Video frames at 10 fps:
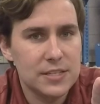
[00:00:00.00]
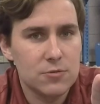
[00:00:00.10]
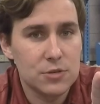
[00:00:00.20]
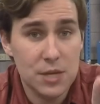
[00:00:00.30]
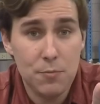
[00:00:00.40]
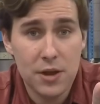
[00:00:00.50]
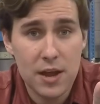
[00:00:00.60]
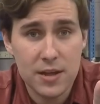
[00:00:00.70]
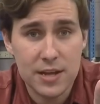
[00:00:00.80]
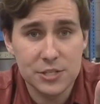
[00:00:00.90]
in
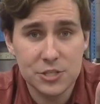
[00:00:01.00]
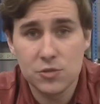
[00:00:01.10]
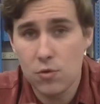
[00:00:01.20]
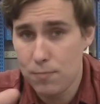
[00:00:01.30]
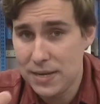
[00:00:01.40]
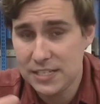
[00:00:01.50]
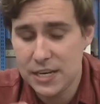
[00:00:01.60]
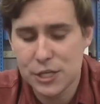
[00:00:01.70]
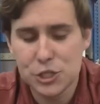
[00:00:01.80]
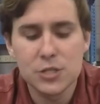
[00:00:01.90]
reciprocating engines or
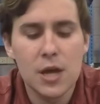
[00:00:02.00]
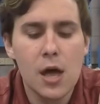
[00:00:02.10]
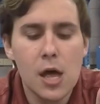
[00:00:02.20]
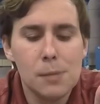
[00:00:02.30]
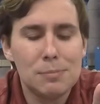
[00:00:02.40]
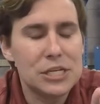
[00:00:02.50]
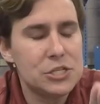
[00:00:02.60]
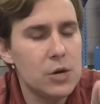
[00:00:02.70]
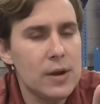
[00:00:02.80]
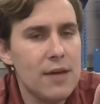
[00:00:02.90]
piston engines, but you
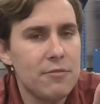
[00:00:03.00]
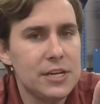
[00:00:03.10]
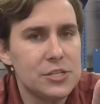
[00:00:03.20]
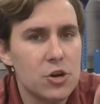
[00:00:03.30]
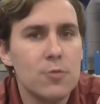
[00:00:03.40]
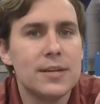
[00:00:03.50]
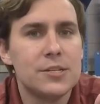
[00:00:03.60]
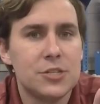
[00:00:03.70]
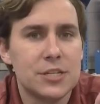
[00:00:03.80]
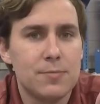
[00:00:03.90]
don't have any turbine
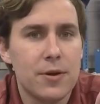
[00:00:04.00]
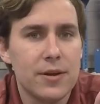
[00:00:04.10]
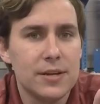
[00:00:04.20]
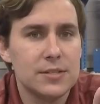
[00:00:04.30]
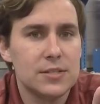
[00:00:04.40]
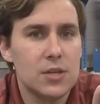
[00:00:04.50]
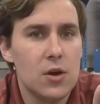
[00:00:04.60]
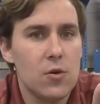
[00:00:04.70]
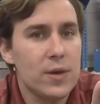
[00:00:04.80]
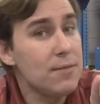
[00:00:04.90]
engine experience.
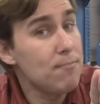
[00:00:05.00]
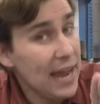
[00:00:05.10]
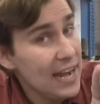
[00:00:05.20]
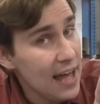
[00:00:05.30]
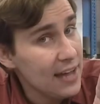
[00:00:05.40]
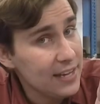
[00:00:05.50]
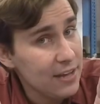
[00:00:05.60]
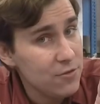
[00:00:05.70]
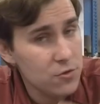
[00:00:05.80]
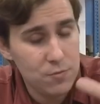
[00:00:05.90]
So he may not
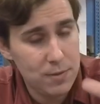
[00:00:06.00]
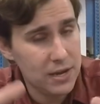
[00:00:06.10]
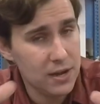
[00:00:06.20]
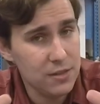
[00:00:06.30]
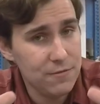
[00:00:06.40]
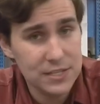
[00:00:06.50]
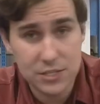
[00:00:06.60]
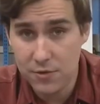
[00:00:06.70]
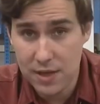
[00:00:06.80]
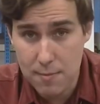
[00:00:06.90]
give you, depending on the
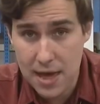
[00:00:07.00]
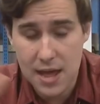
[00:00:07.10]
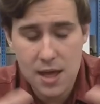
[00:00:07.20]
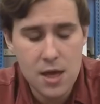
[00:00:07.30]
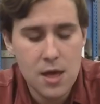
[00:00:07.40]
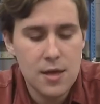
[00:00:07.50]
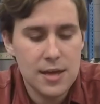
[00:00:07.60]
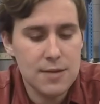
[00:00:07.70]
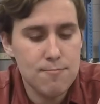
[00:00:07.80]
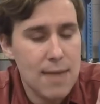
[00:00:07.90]
FISDO,
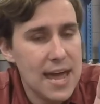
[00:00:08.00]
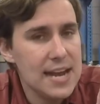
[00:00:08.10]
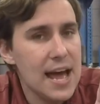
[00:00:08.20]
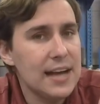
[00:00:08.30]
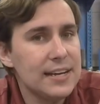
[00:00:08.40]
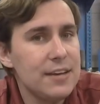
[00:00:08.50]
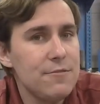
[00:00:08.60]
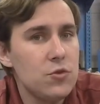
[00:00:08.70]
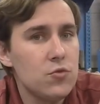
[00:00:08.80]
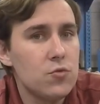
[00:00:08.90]
he may not give
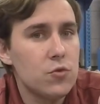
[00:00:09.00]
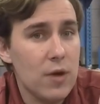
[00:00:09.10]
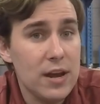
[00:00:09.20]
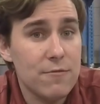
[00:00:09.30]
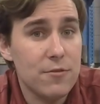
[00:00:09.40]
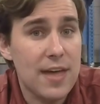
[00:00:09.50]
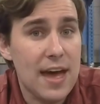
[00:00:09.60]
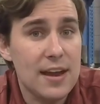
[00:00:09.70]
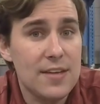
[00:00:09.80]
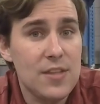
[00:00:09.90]
you credit for
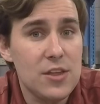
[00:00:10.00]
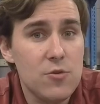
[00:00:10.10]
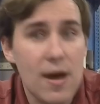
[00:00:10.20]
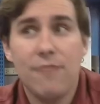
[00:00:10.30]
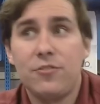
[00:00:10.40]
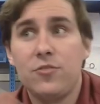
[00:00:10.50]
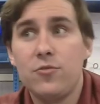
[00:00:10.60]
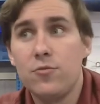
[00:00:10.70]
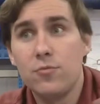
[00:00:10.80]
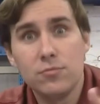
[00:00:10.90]
that, and then you have
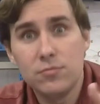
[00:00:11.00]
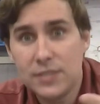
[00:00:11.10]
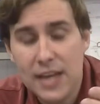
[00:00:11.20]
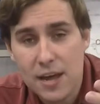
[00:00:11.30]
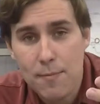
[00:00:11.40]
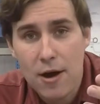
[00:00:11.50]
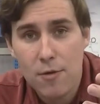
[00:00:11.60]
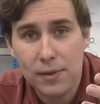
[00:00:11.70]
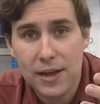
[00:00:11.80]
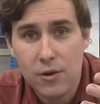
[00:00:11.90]
to take a power
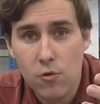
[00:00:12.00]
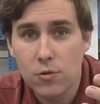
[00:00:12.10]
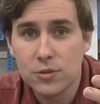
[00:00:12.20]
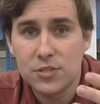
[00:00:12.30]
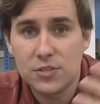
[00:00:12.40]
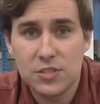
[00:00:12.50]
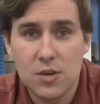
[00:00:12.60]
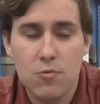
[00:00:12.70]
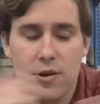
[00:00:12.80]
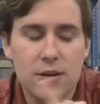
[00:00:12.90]
plant course
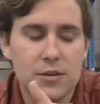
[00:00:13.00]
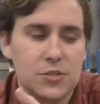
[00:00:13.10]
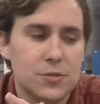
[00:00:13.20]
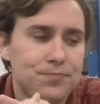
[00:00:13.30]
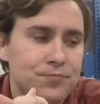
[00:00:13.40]
somewhere else.